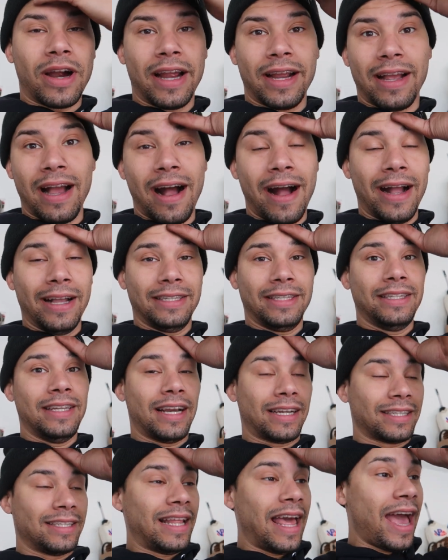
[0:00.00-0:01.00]
right guys,
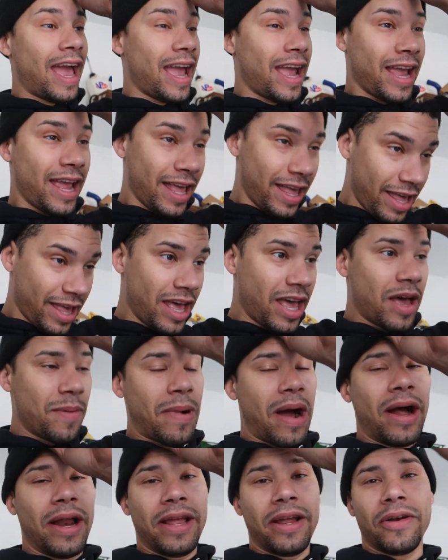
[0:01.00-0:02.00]
next day
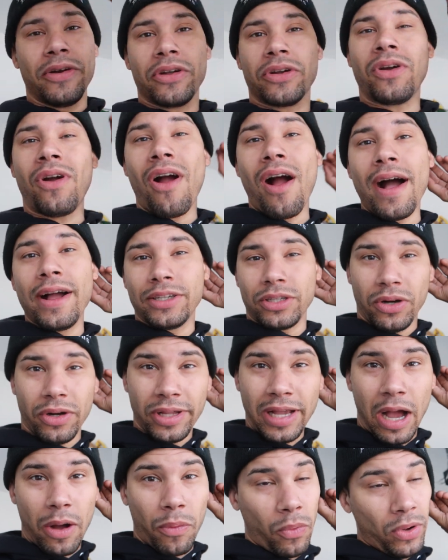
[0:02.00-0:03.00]
I'm out here in the garage.
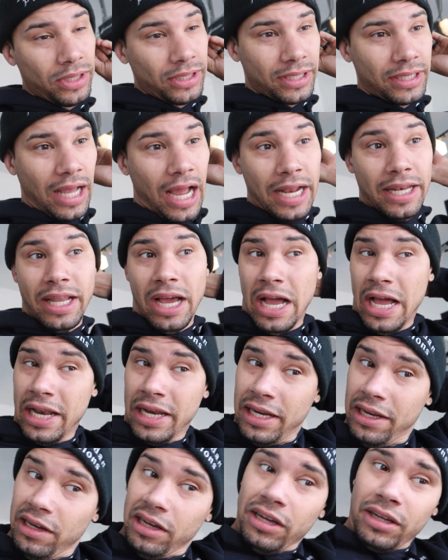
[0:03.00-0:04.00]
Already got one side
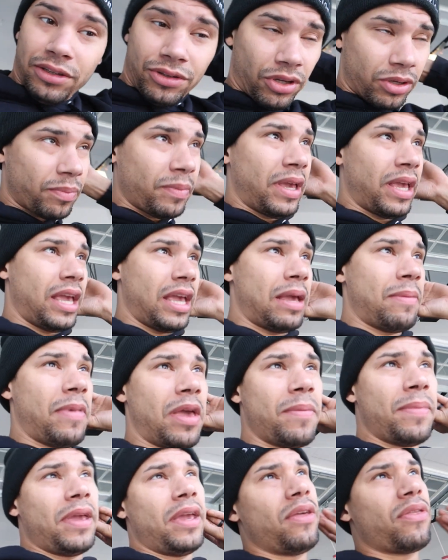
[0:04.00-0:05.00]
done. Took me
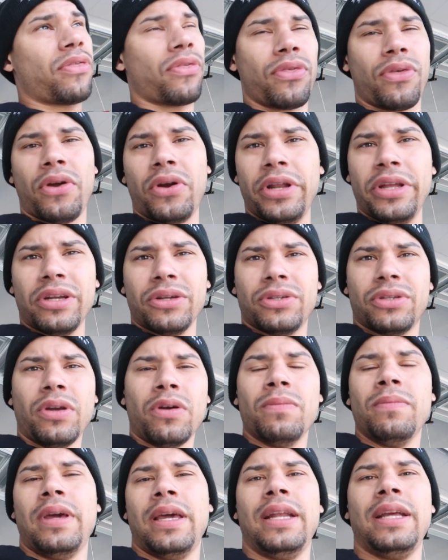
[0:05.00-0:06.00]
maybe 30 or
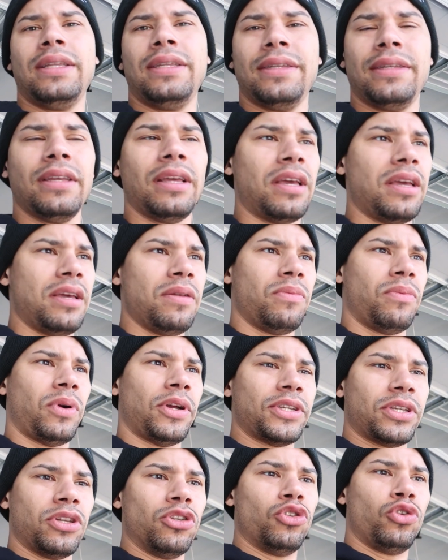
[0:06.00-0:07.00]
so minutes. It
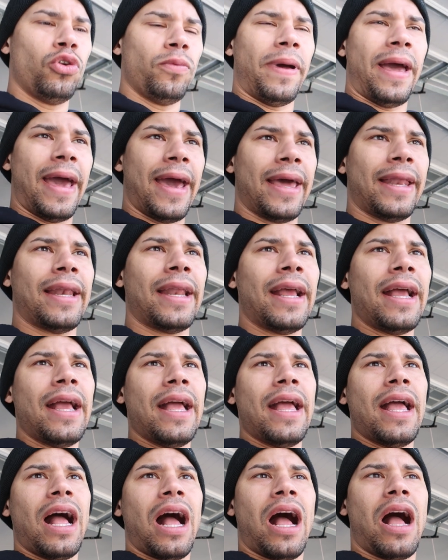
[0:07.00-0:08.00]
wasn't too bad.
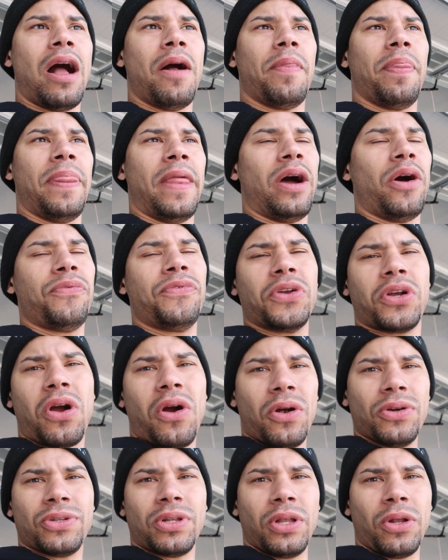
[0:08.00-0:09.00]
Now if your
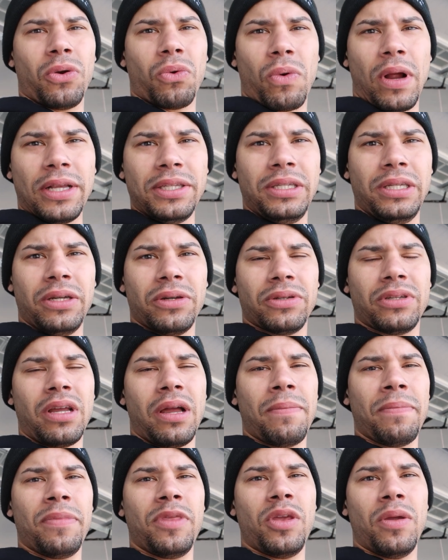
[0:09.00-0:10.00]
car's a little rusty or
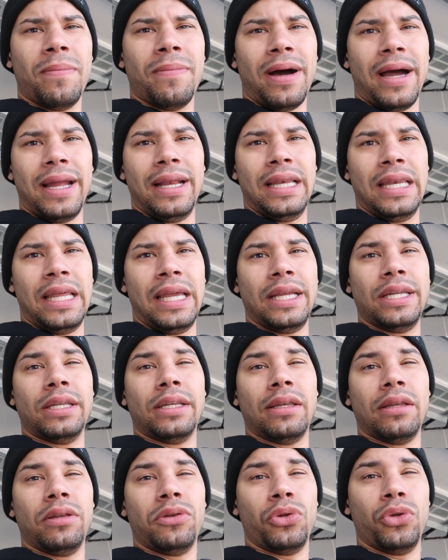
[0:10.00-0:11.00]
something, you might
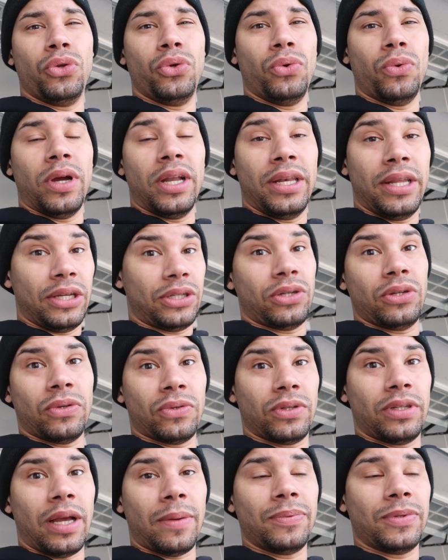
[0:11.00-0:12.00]
need to do
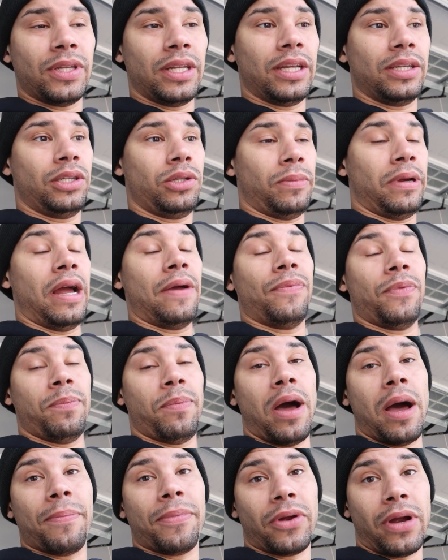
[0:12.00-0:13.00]
additional steps in this. You might have to
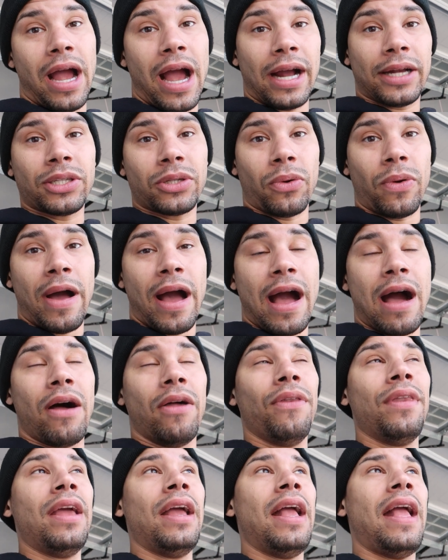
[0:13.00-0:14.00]
pop your axle
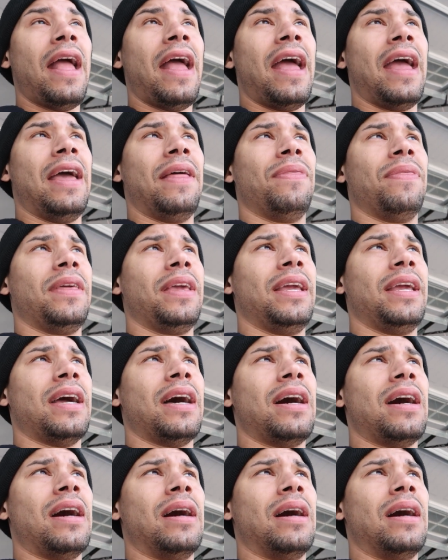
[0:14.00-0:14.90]
out and the